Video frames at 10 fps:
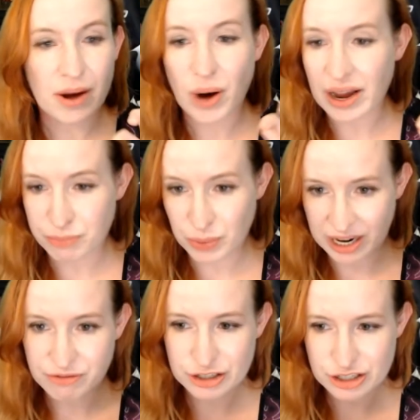when I
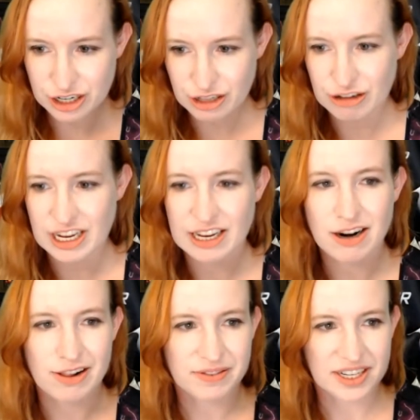first started looking at all of
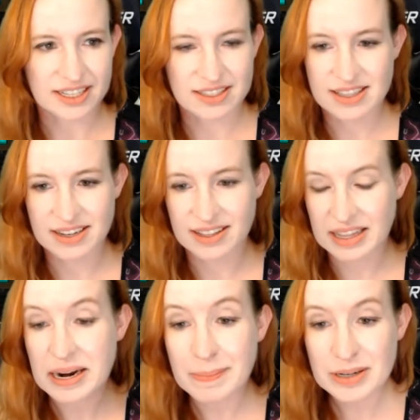this, the
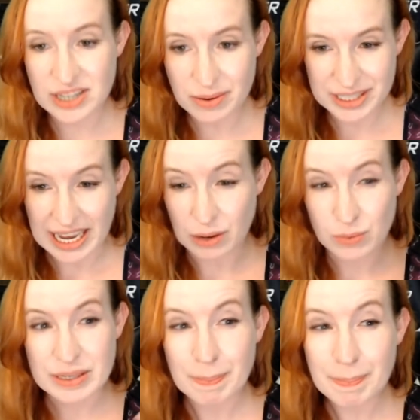numbers I was getting was
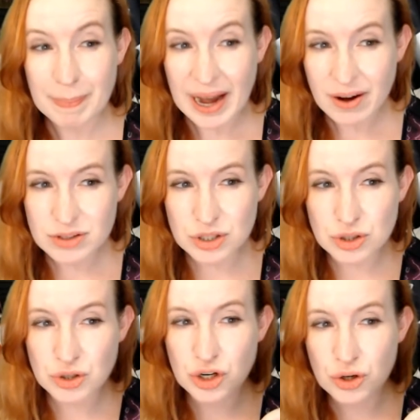about
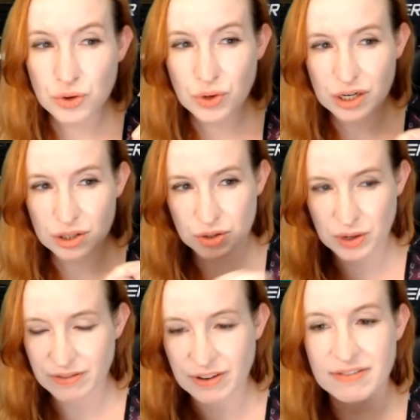
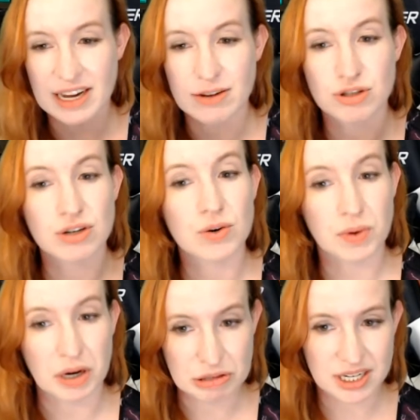225,000
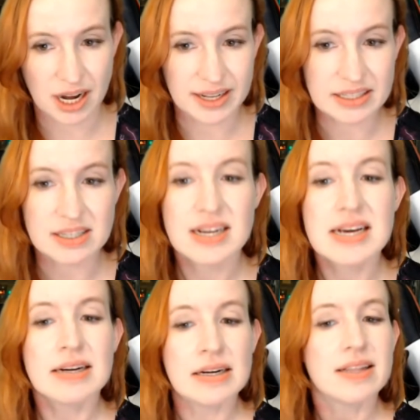gross tons.
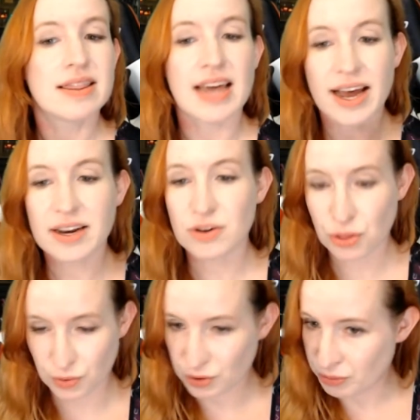That
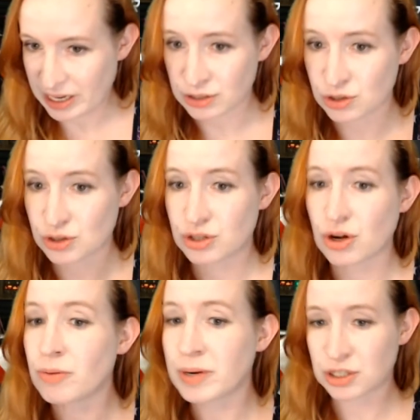threw me so
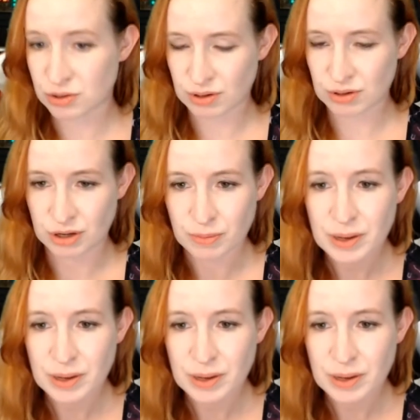much through a loop.